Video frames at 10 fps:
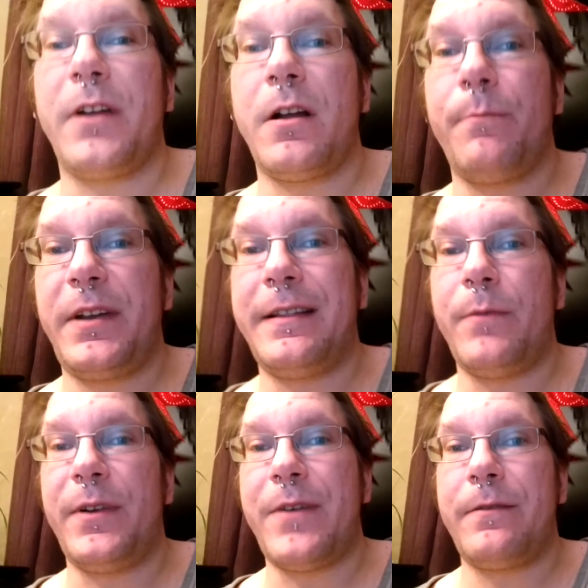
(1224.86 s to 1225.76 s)
company
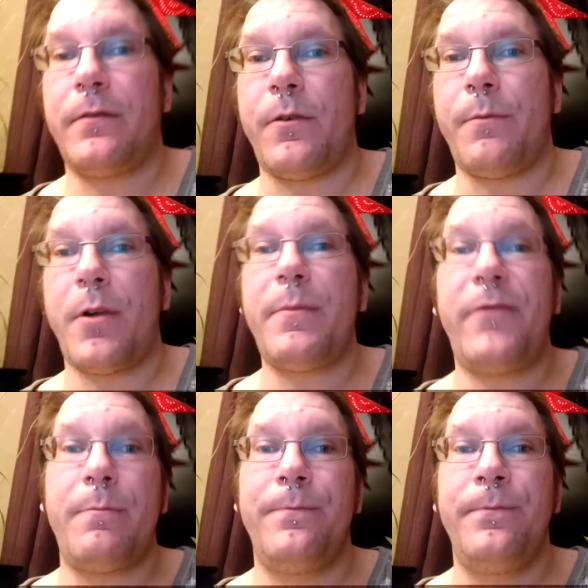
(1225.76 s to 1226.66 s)
that we rent our apartment
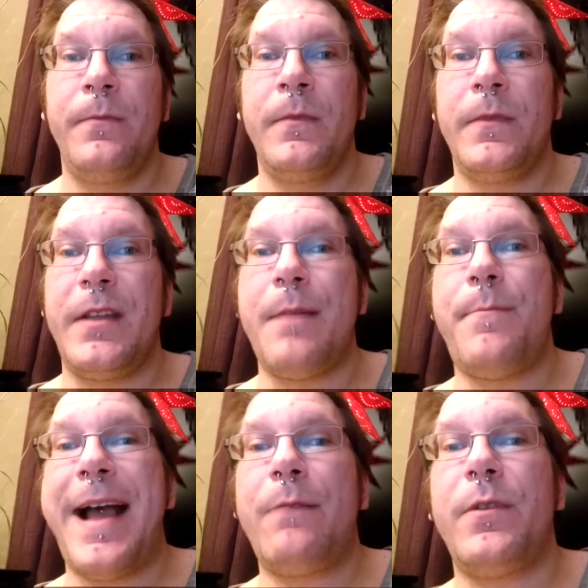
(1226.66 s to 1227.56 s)
from to
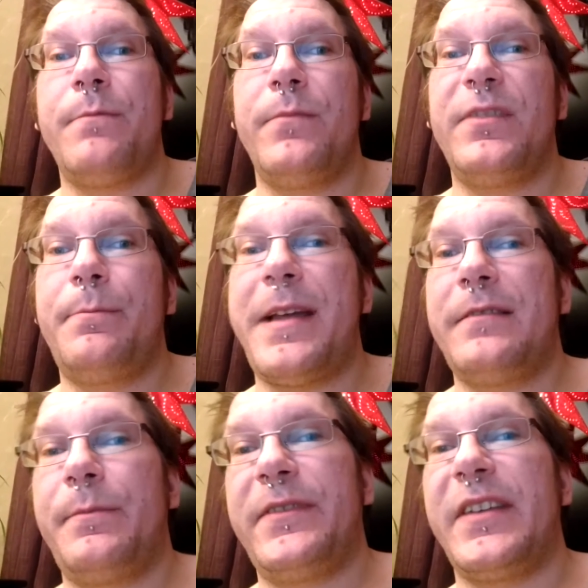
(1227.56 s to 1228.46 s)
get back with
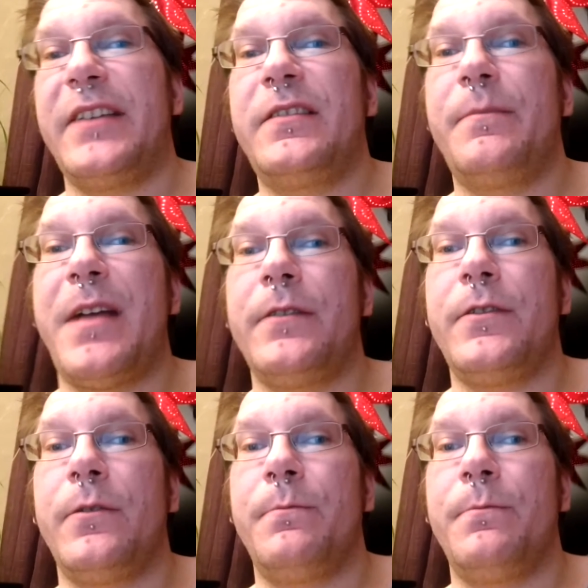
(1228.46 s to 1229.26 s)
specifications about